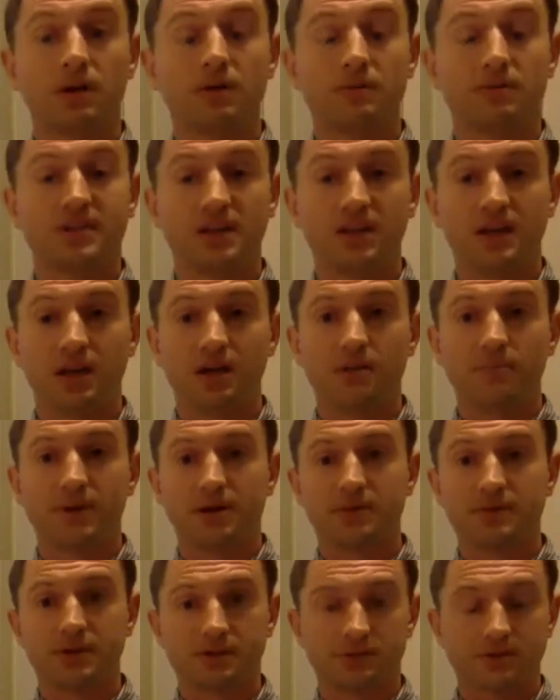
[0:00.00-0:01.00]
thinking
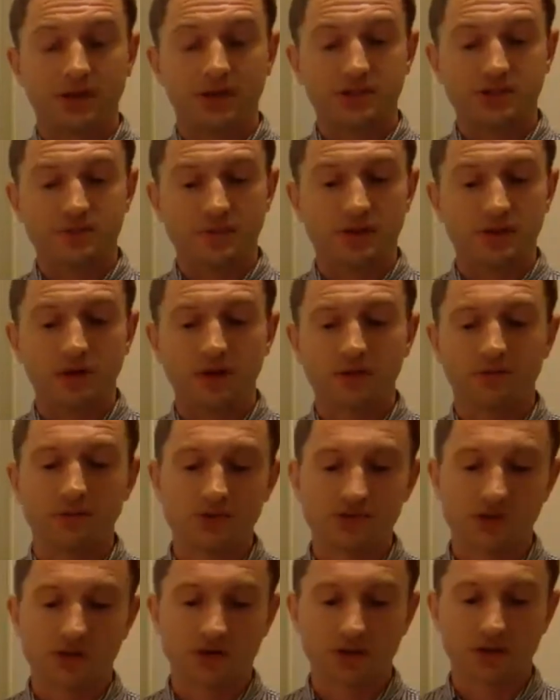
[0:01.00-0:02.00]
about the arrangement of
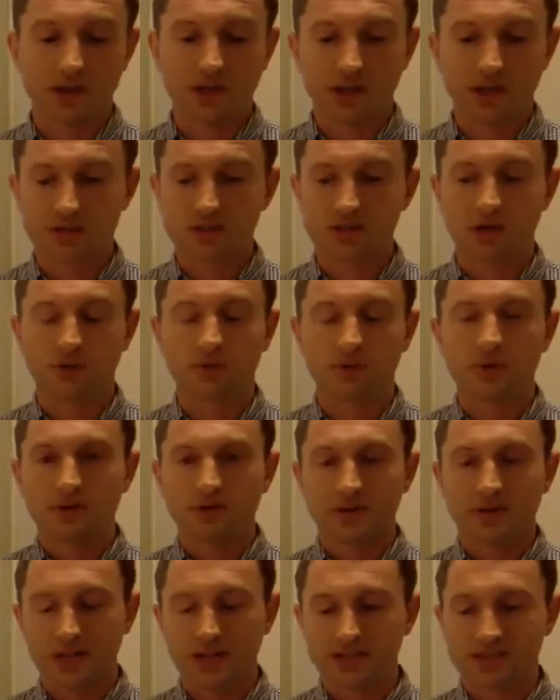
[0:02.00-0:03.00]
those ingredients. So
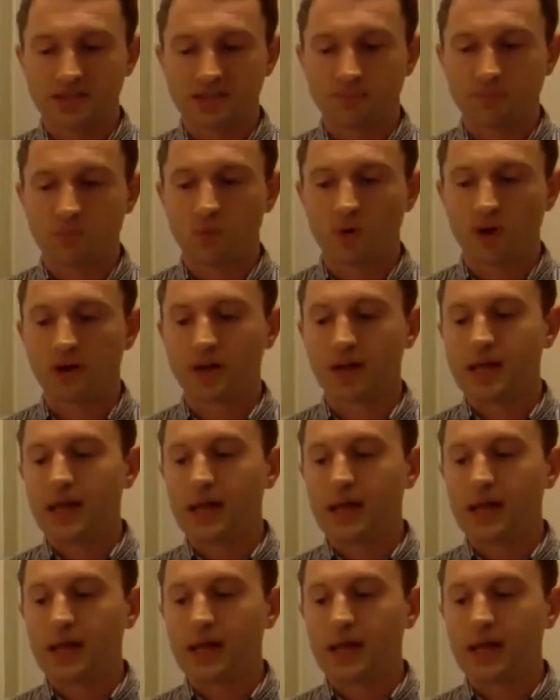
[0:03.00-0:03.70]
that's tip one.